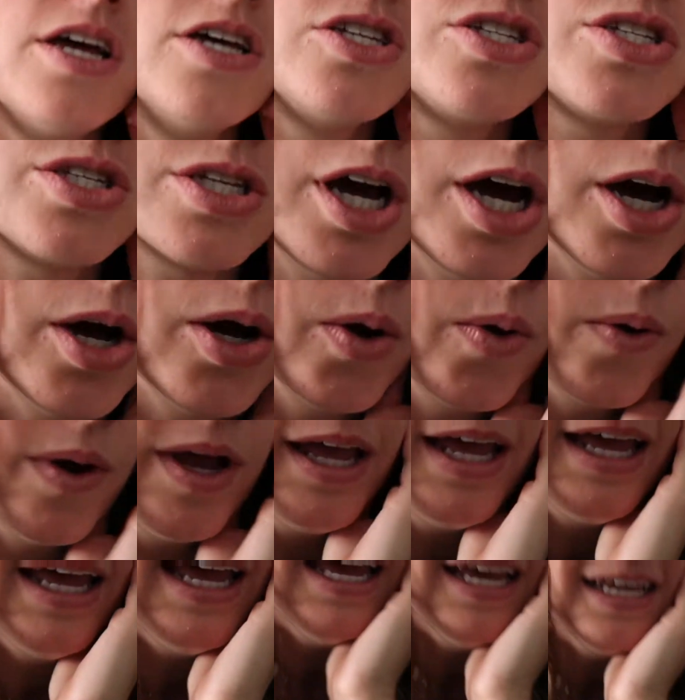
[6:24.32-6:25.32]
So
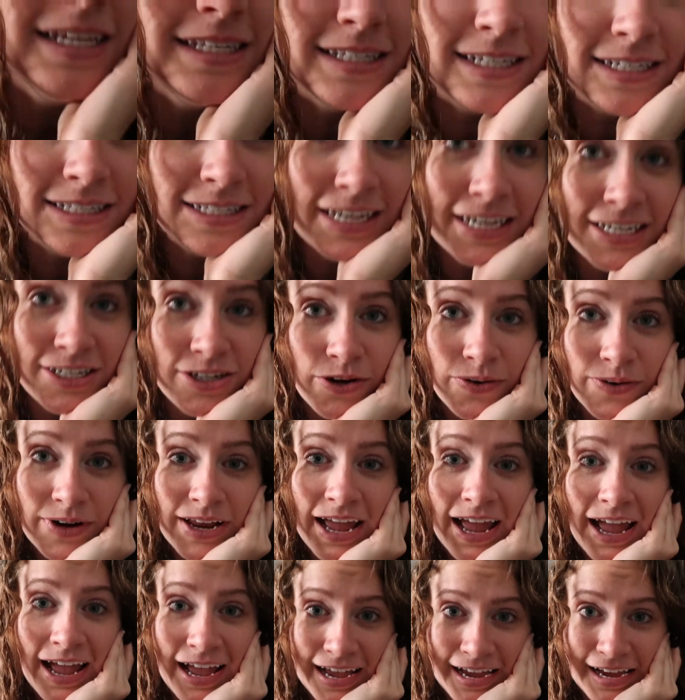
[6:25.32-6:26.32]
since I don't
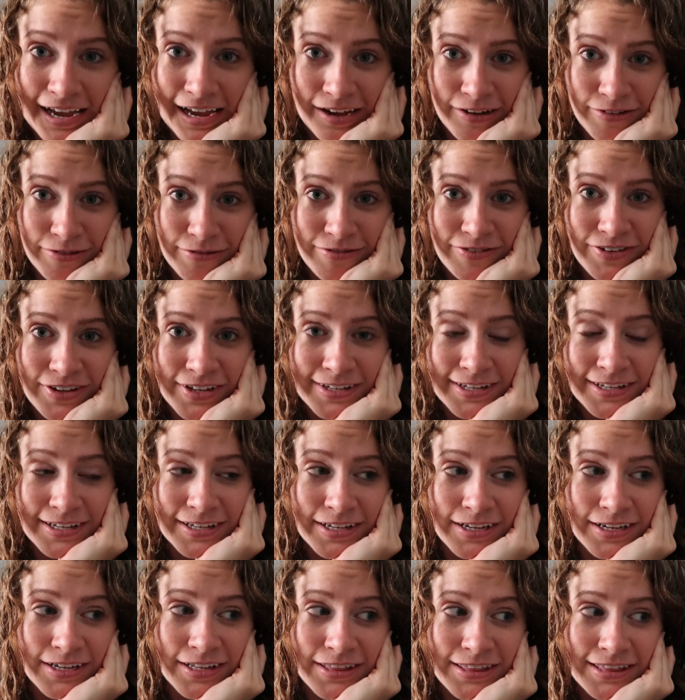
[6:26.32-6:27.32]
have
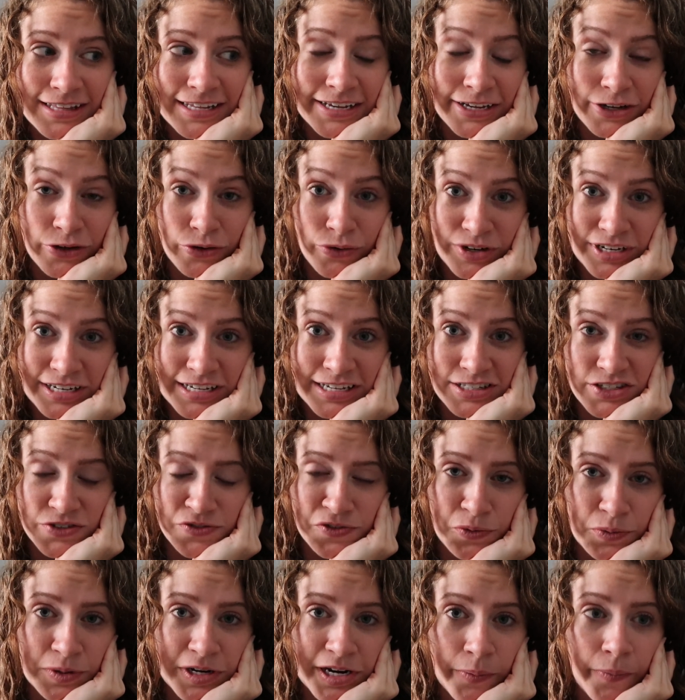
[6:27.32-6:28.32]
the ingredients
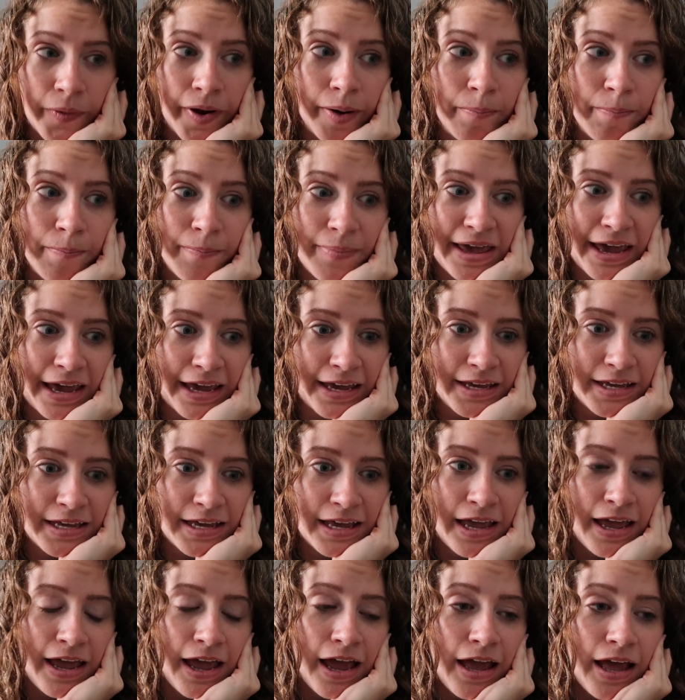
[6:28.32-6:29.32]
for what I want to make,
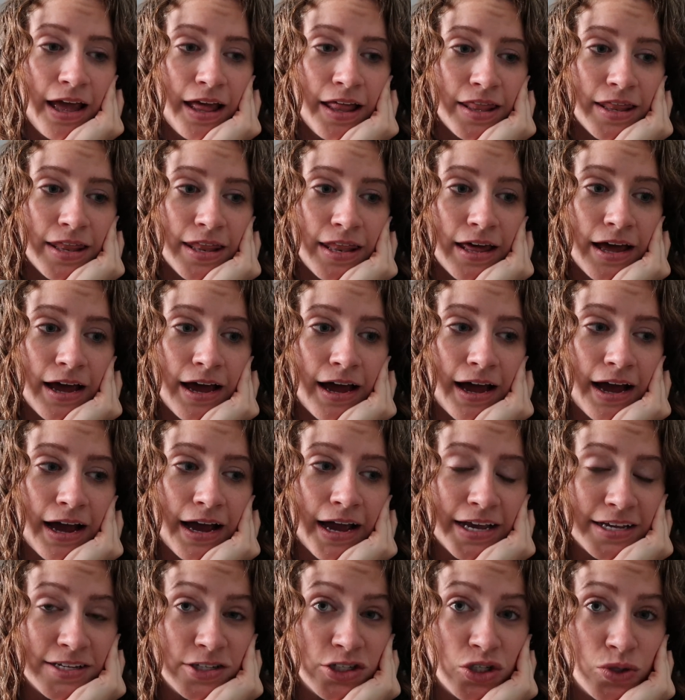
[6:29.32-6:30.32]

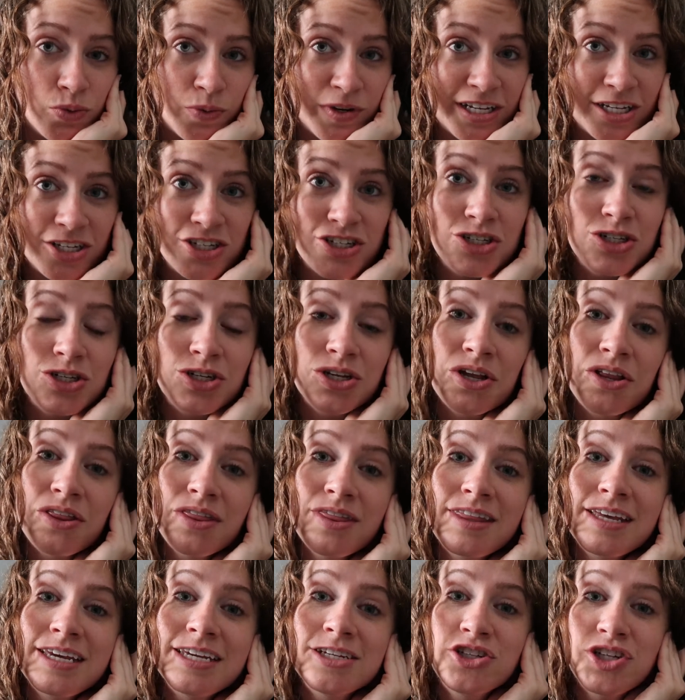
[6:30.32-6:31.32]
I switched
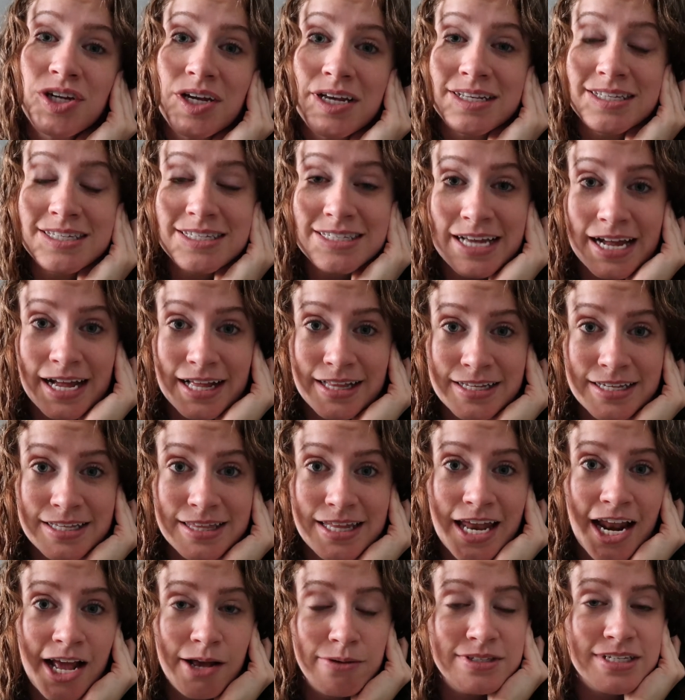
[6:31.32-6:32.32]
the chicken salad
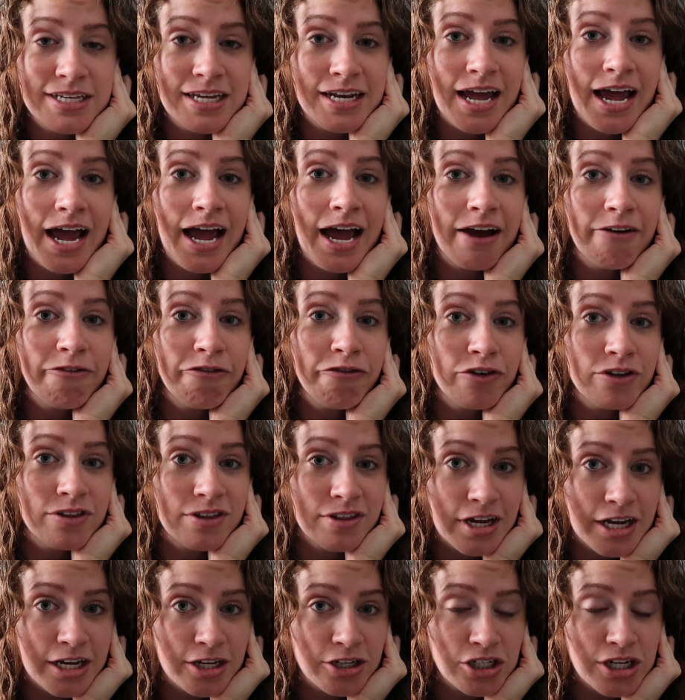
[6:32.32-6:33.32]
that I was gonna have for
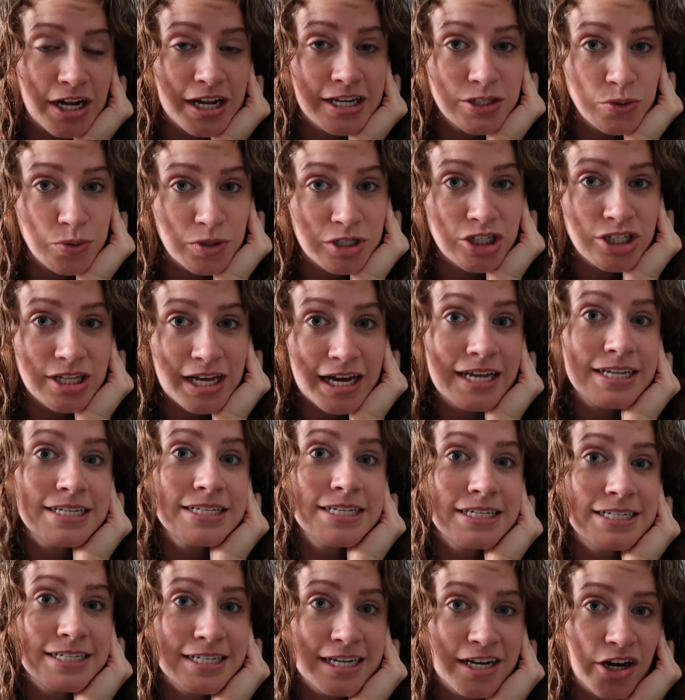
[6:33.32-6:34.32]
lunch, I switched that
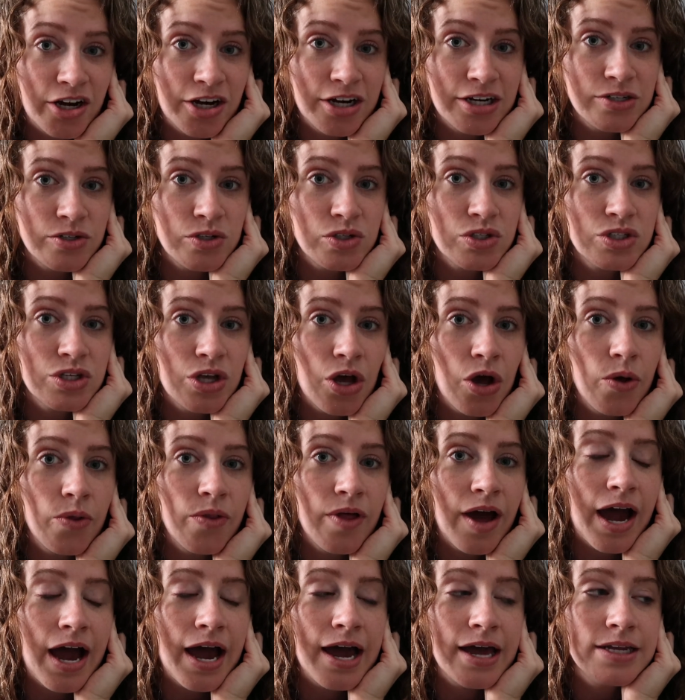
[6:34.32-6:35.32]
to dinner so
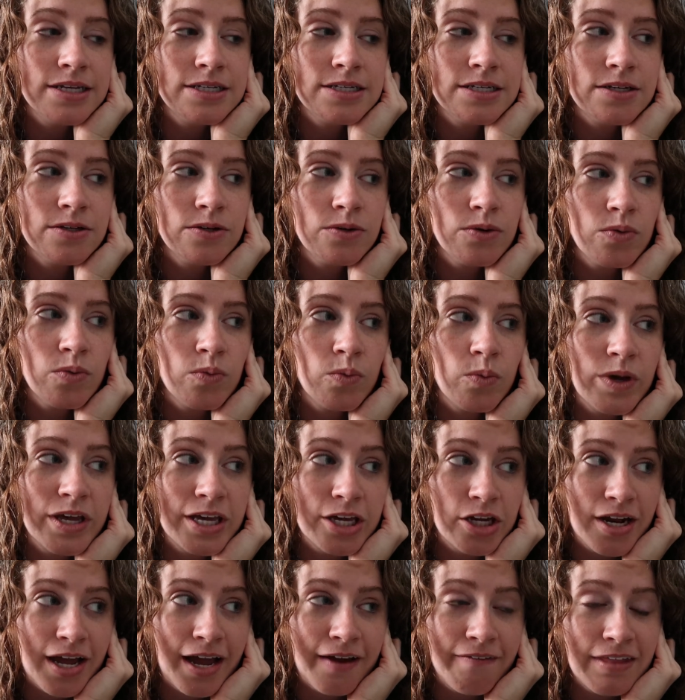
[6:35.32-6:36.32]
that we
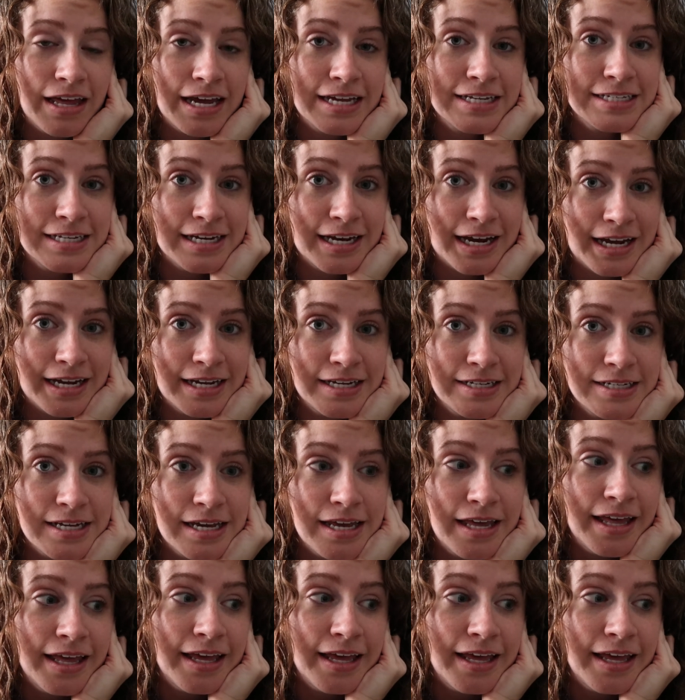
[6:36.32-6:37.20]
could have that tonight.